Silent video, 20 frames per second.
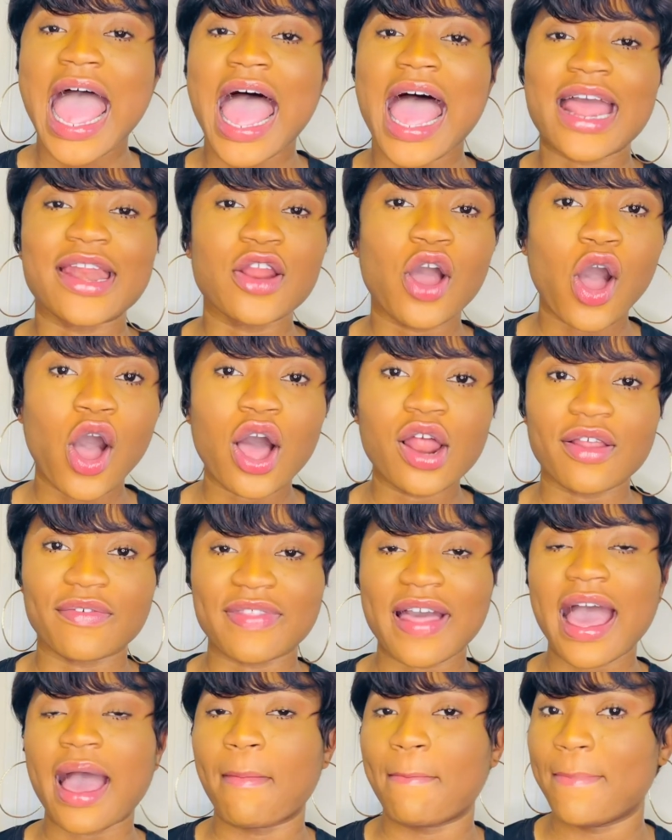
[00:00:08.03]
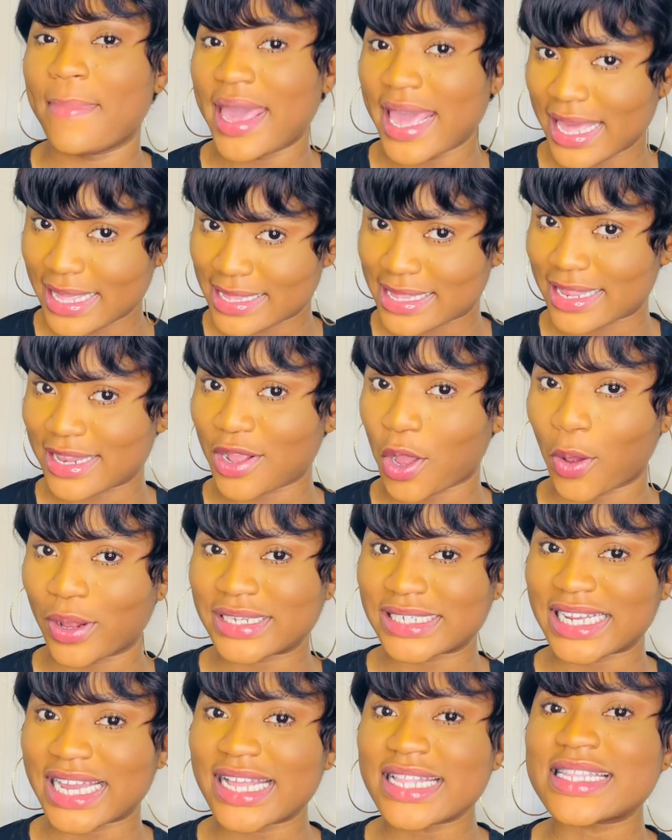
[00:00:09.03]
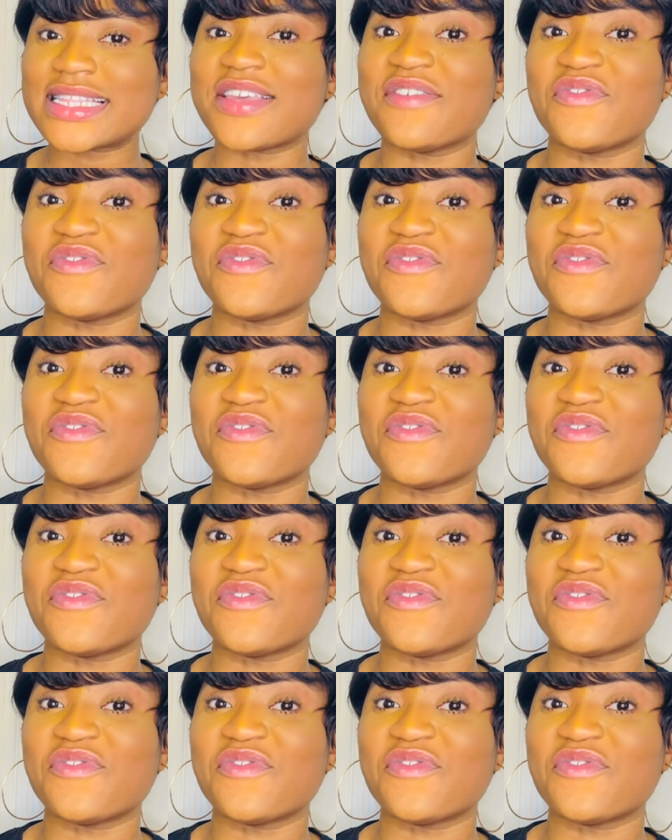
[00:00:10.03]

and all of that amazing content.